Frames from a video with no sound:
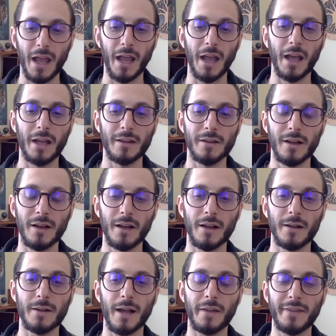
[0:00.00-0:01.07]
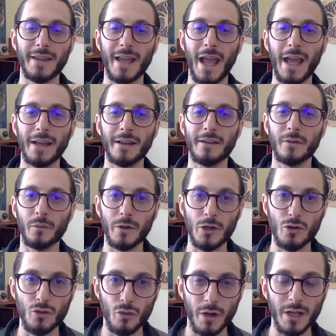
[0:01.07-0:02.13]
and at the end we
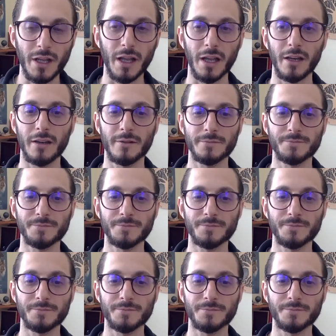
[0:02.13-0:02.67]
drink it.